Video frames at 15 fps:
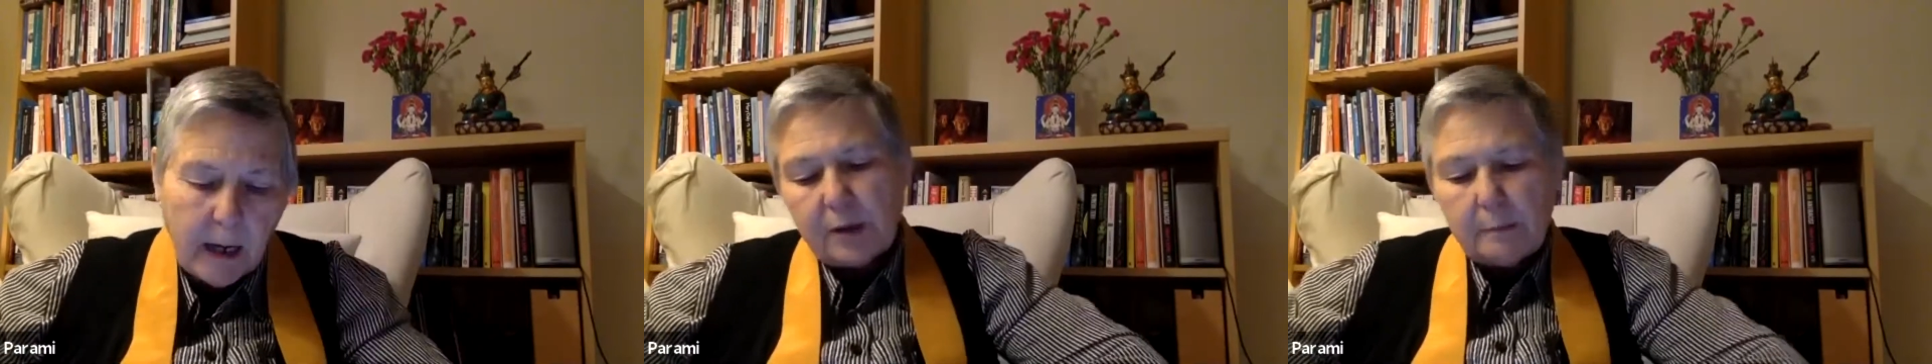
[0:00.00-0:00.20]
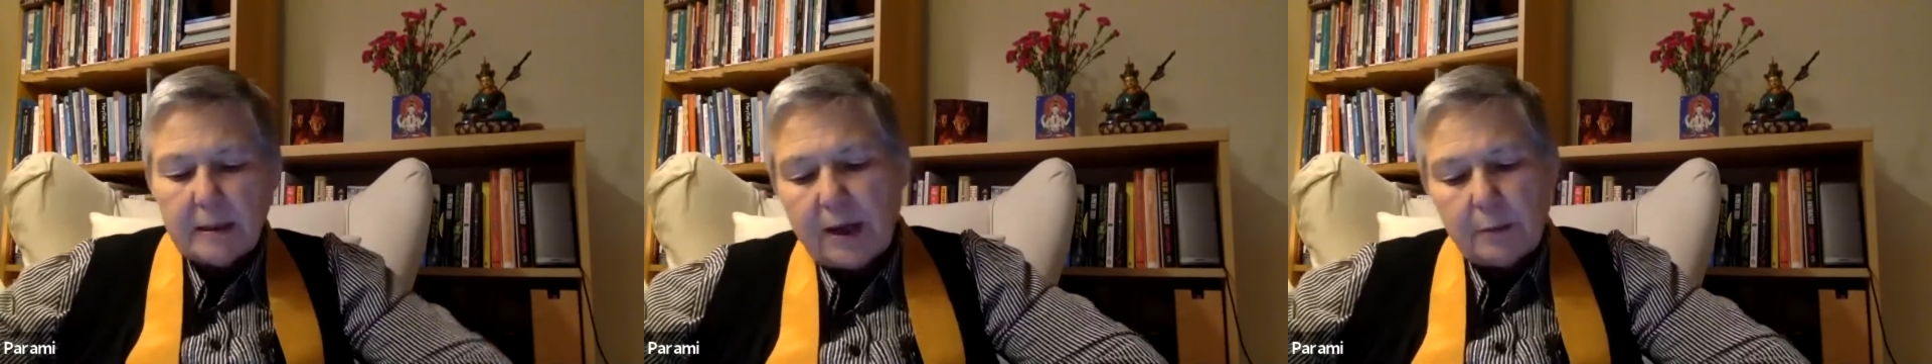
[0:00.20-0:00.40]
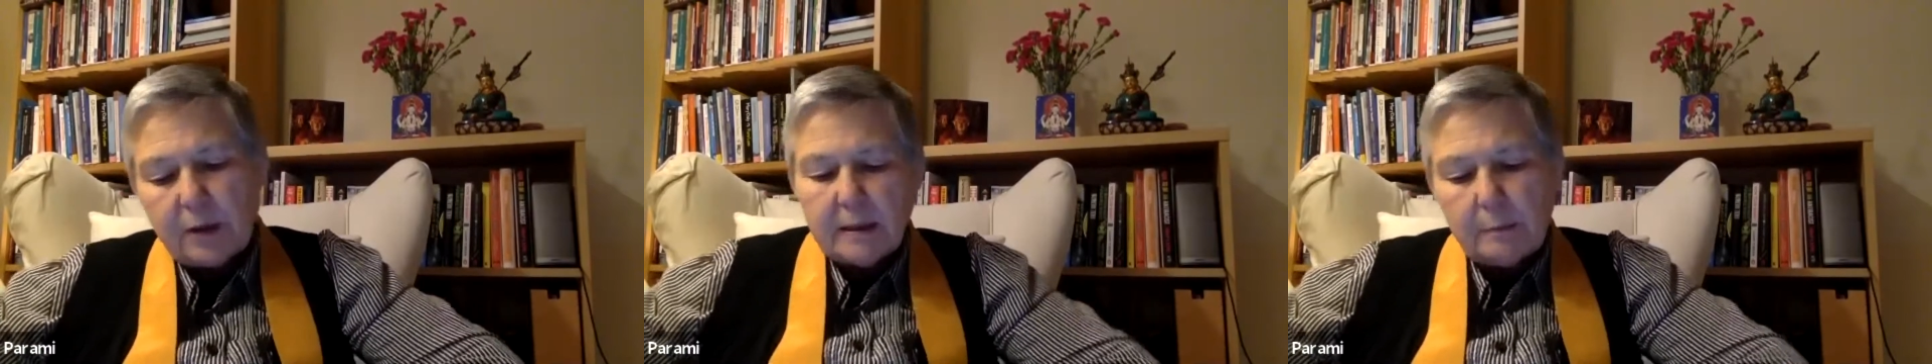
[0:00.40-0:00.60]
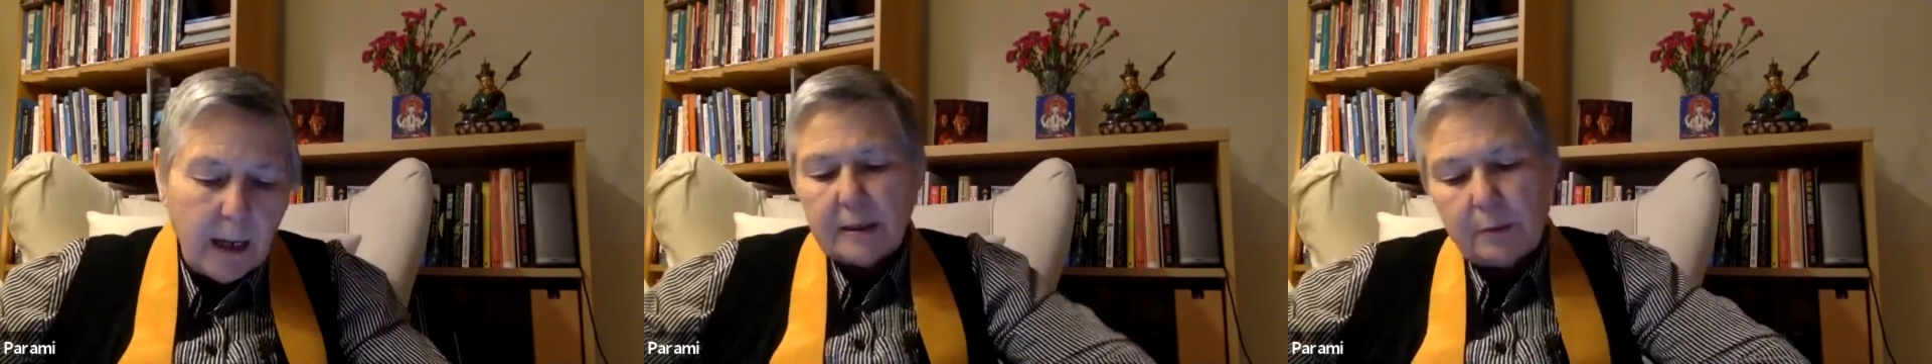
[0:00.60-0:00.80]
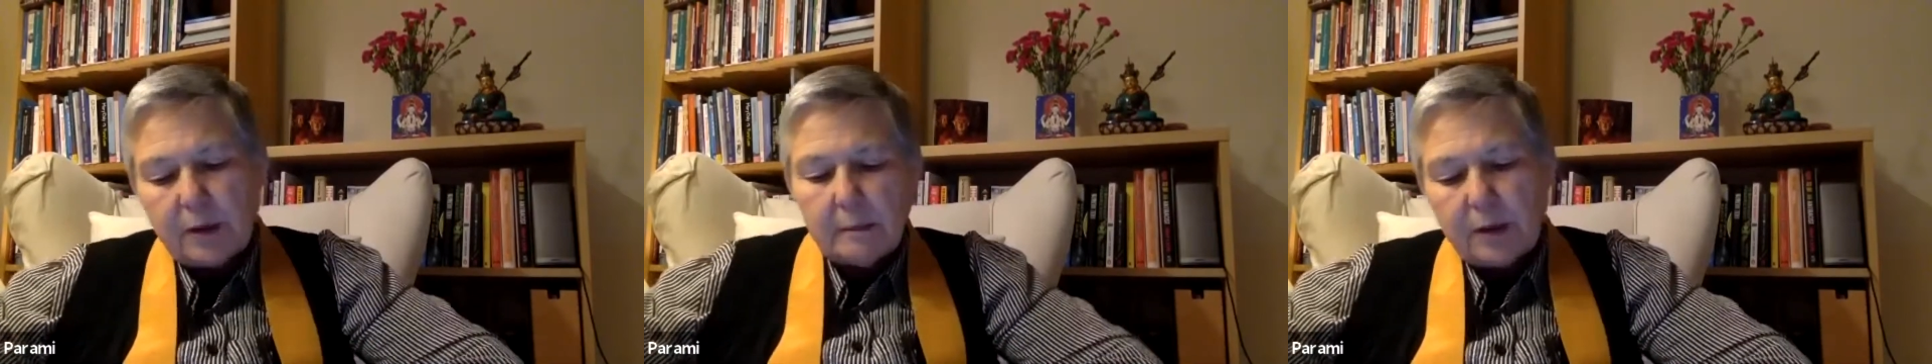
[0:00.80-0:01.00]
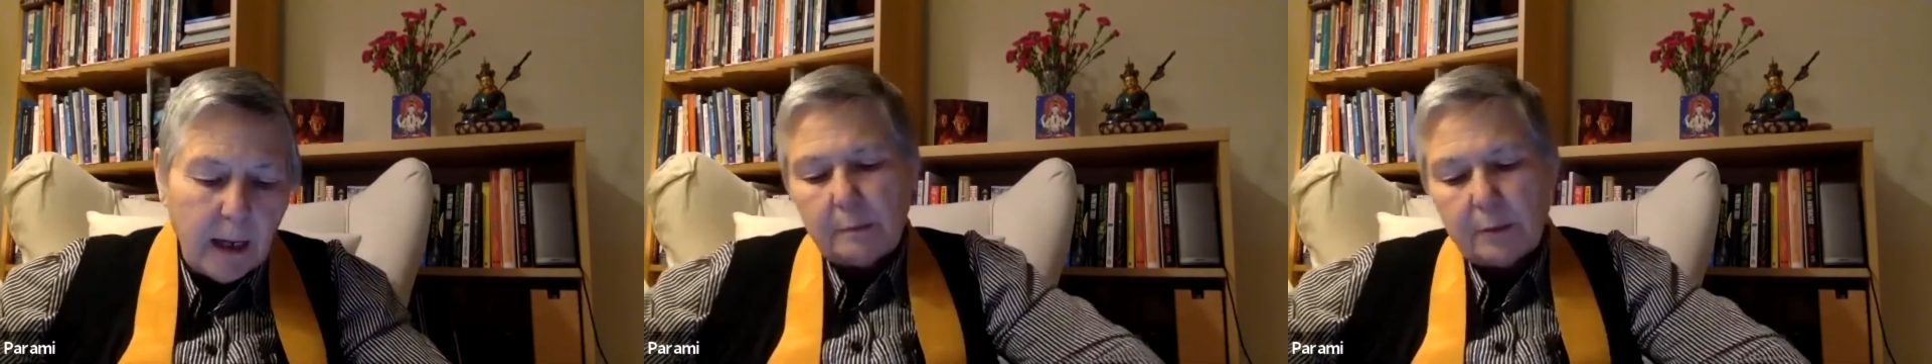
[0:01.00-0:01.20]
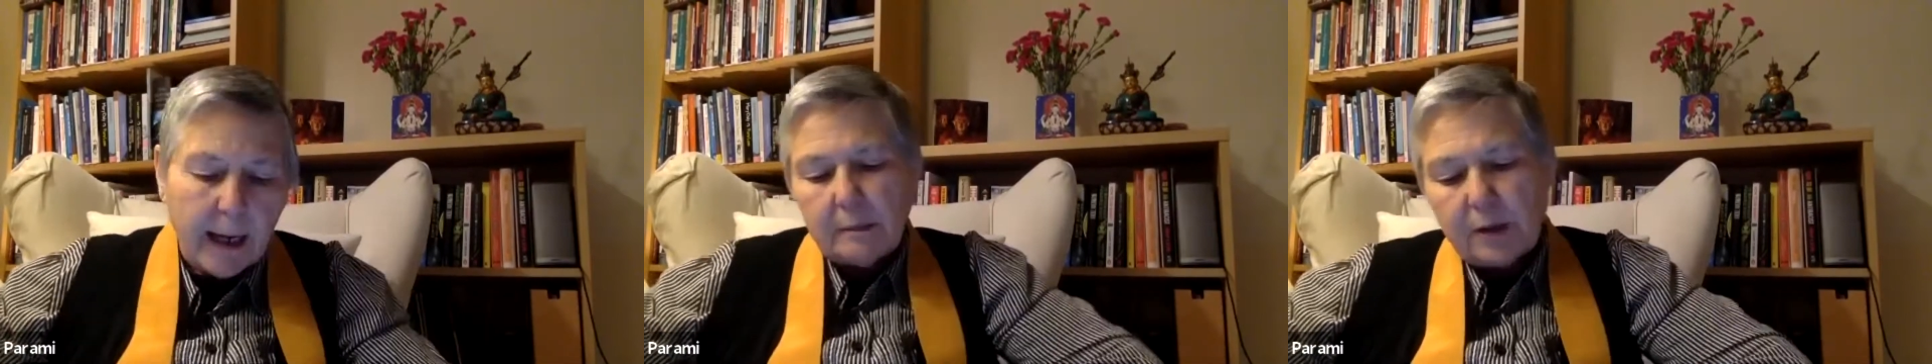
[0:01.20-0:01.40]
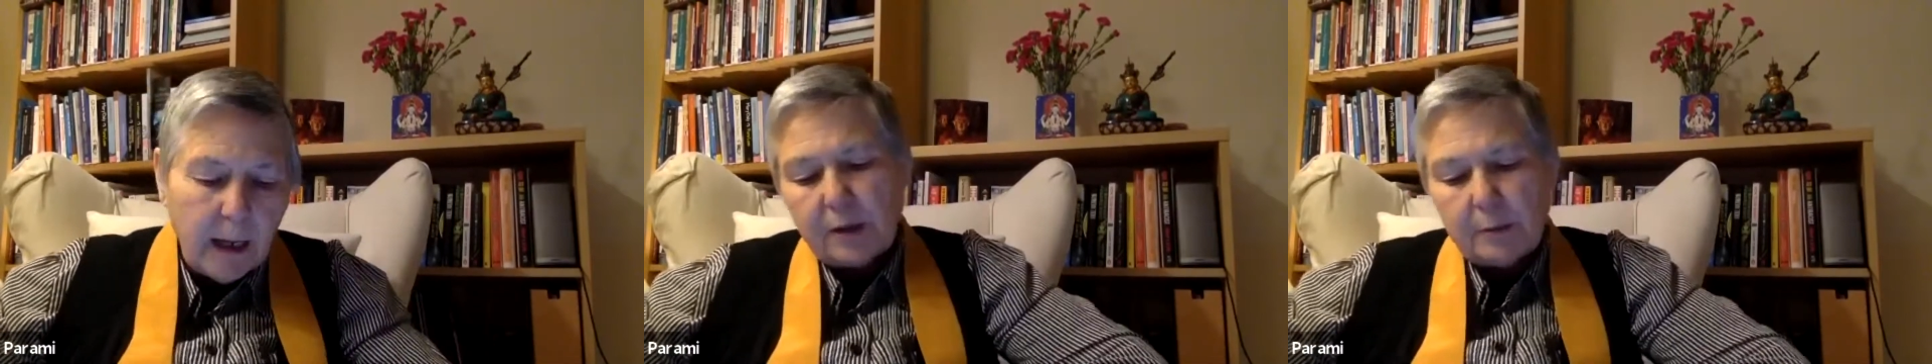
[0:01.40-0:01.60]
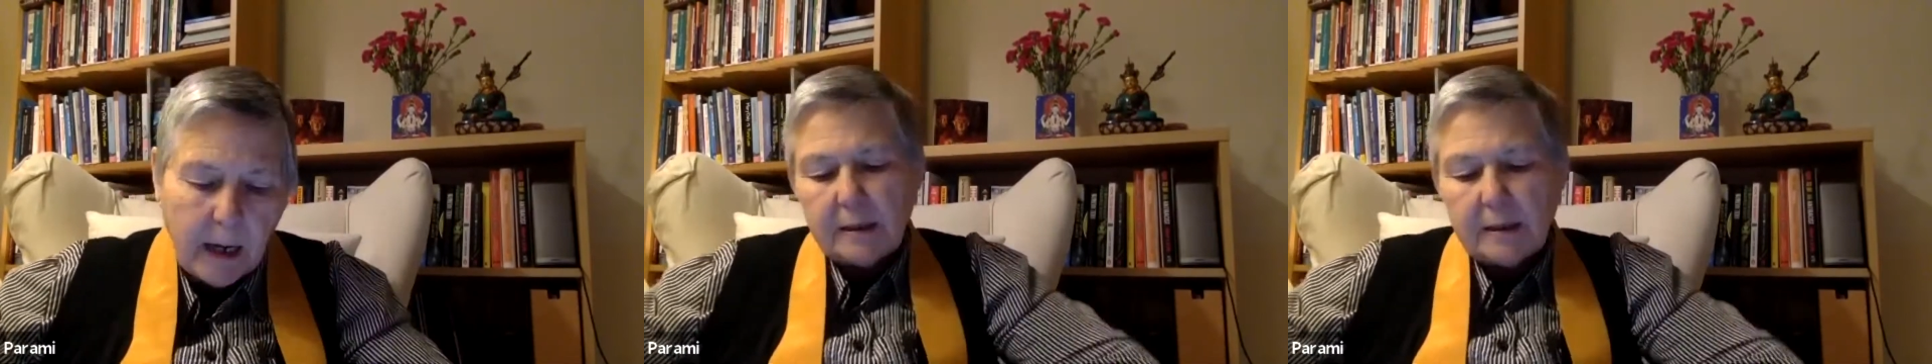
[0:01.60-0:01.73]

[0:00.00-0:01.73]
interested in being part